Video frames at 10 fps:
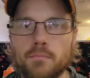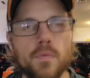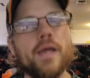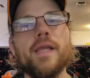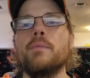
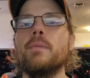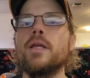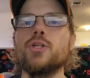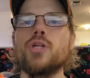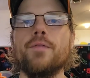again,
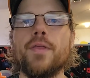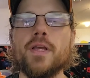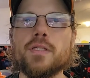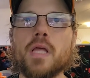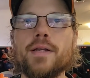making sure
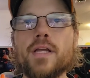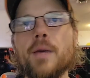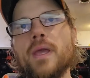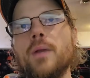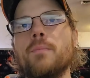everything's lined
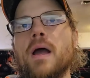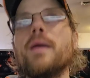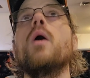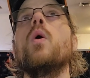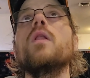up, and my
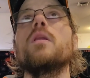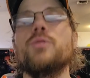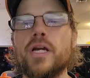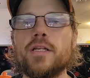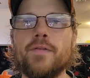whole
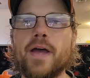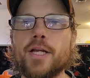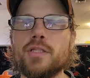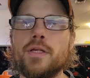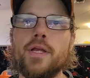objective
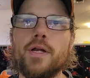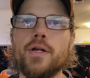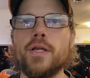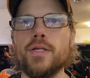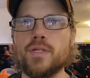actually
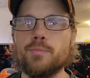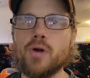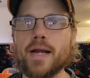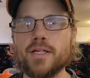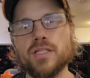here is to
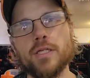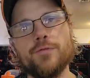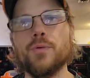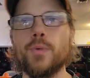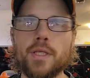practice
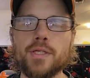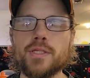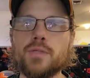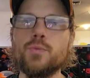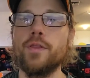different
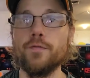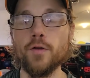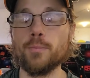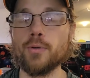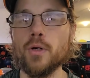releases with a
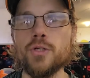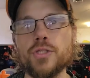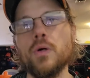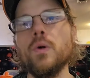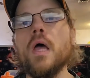full approach.
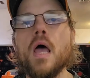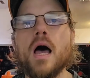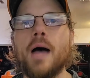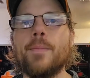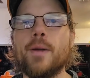So
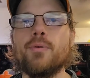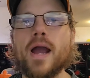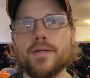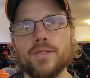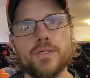I'm gonna
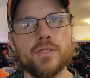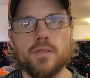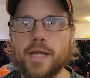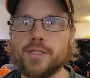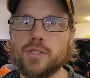practice
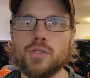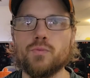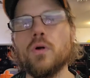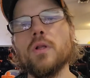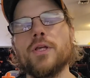nice and
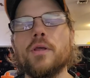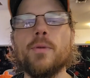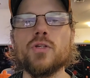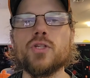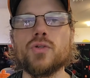rolling the
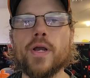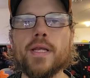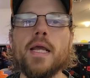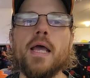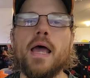ball straight,
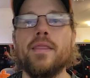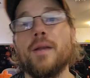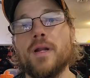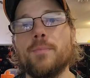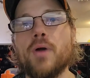and I'm
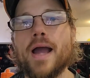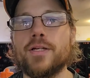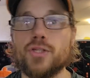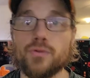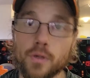gonna
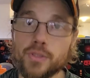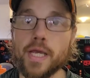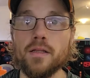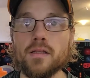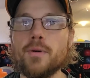practice
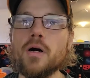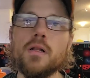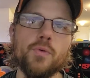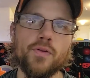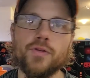rotating the
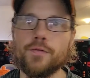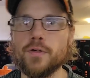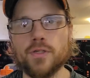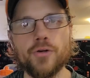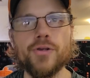ball with
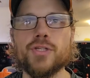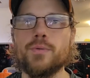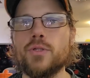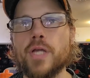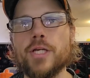different degrees of
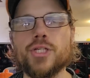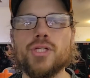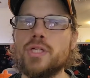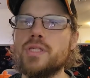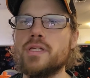
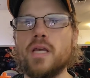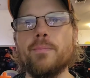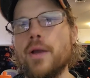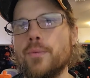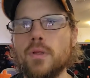rotation just to get
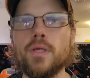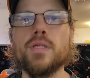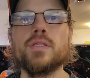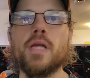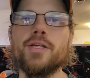my
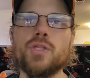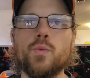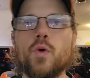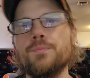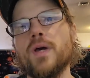release nice and
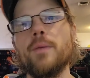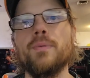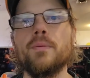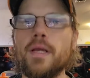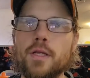warmed up
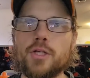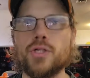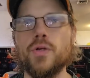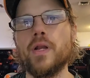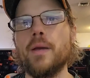and making
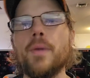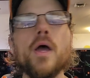sure that I'm